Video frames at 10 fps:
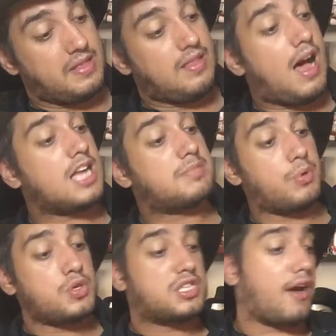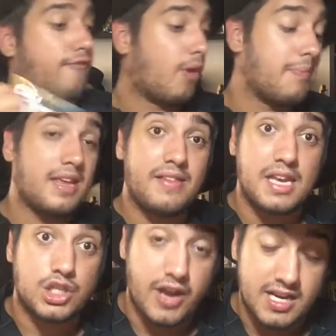last booster from the
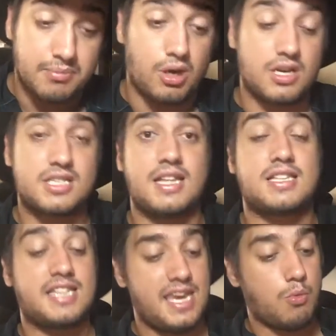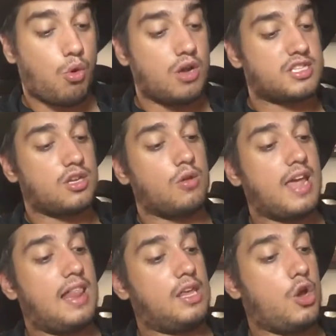Elite Trainer box. Let's see what
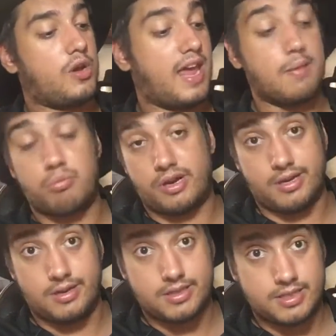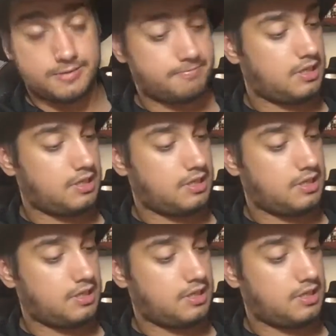Solgaleo can bring us.